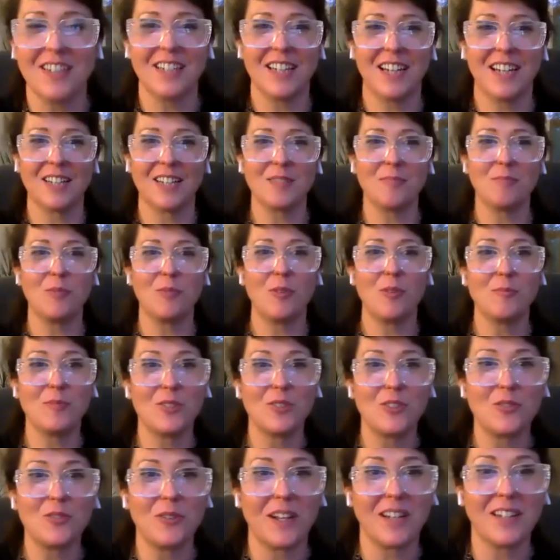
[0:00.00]
a very nice
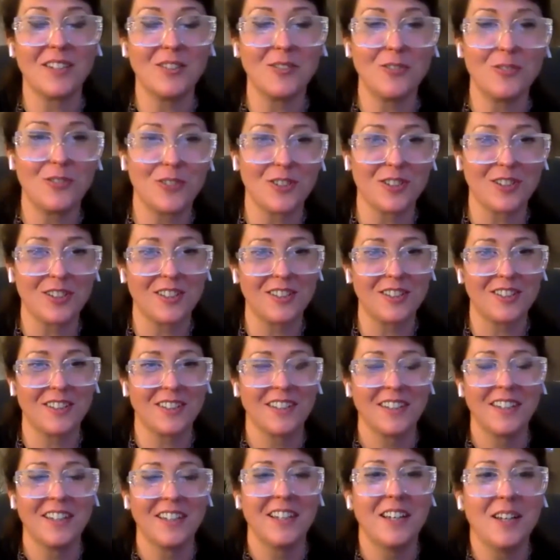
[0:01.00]
moment to end. You
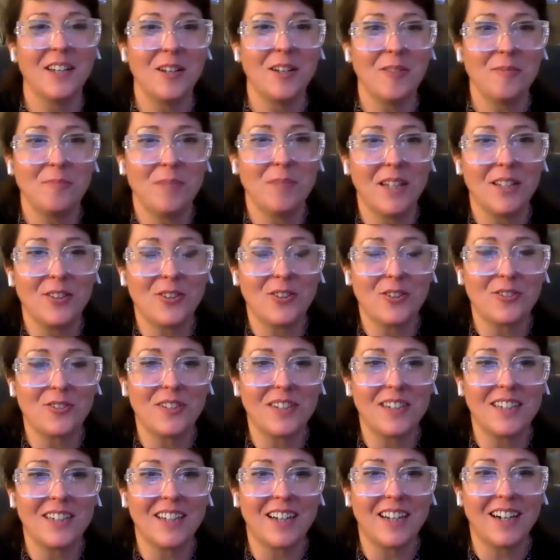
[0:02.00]
just
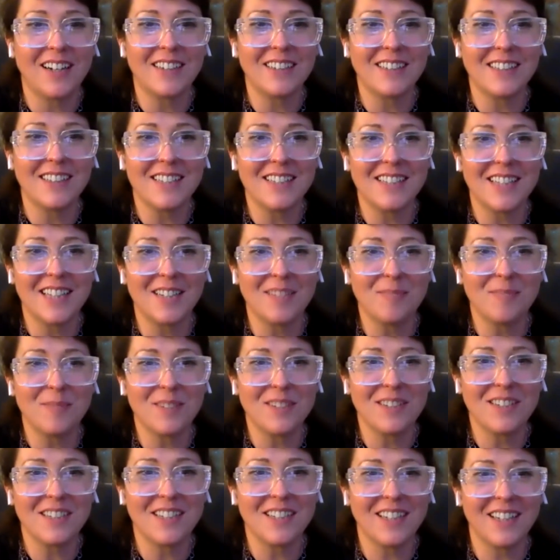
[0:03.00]
made your real artist
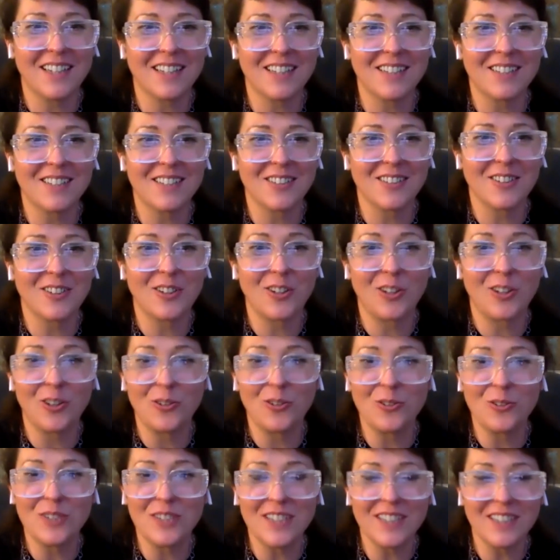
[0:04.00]
statement as
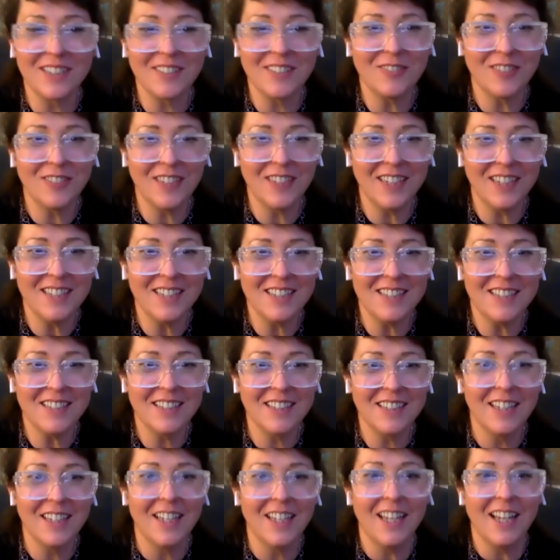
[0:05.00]
a closing
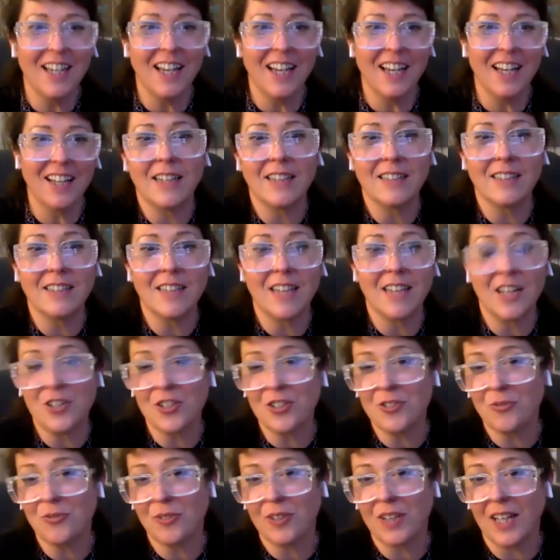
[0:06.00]
phase.
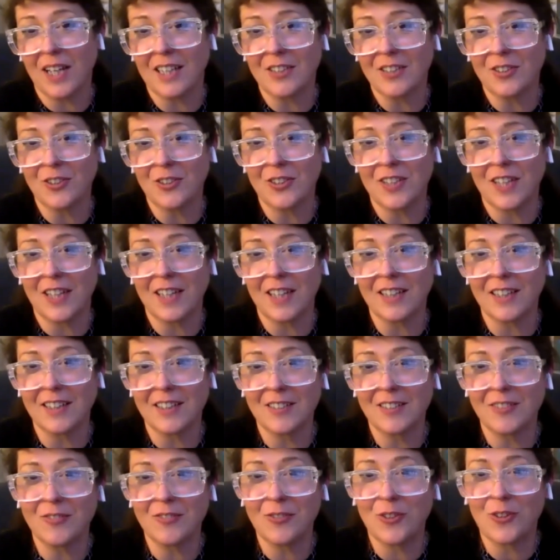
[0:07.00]
And I just would like to
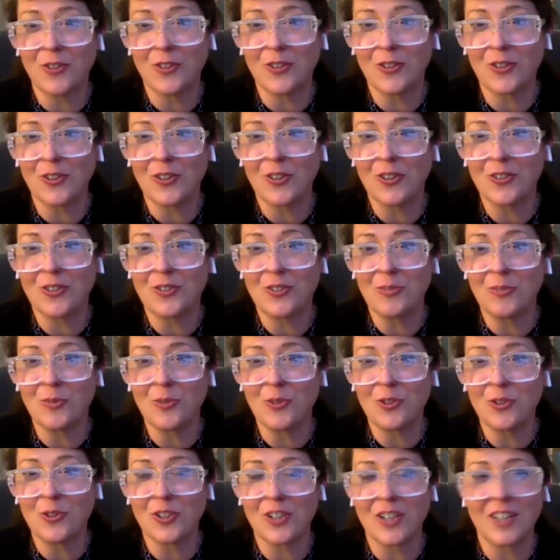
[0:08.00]
thank for your
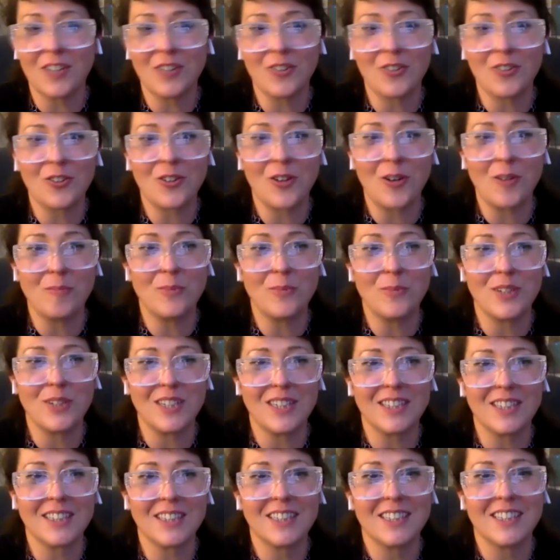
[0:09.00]
contribution and your
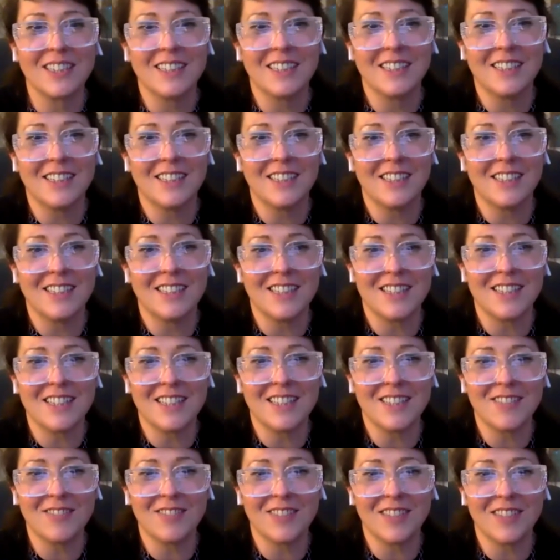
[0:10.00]
company
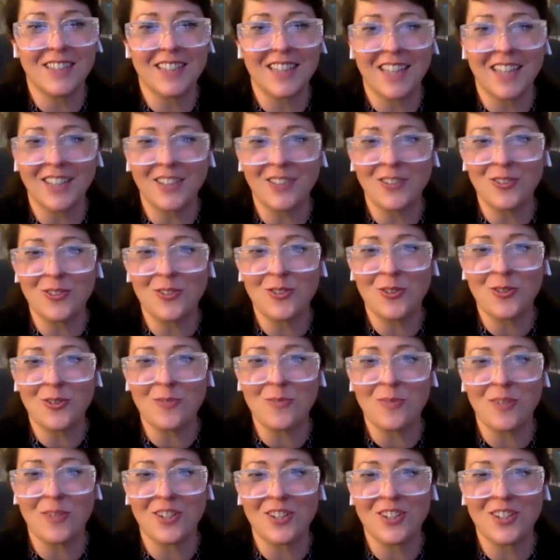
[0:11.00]
this evening. Thank
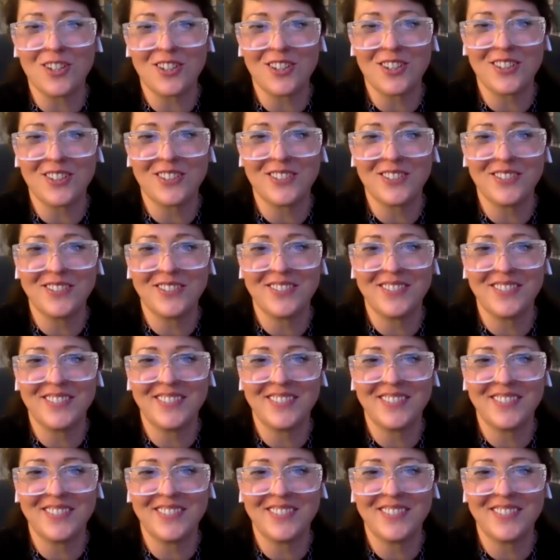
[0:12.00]
you so much.